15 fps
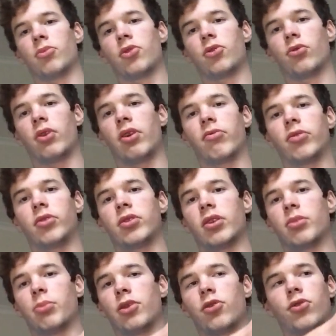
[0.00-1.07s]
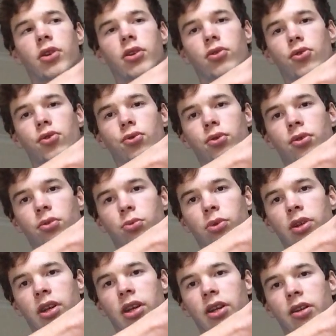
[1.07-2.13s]
So every time I tried to shoot it
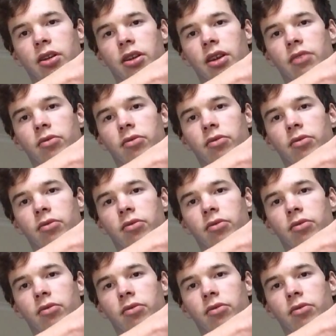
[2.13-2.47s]
one-handed,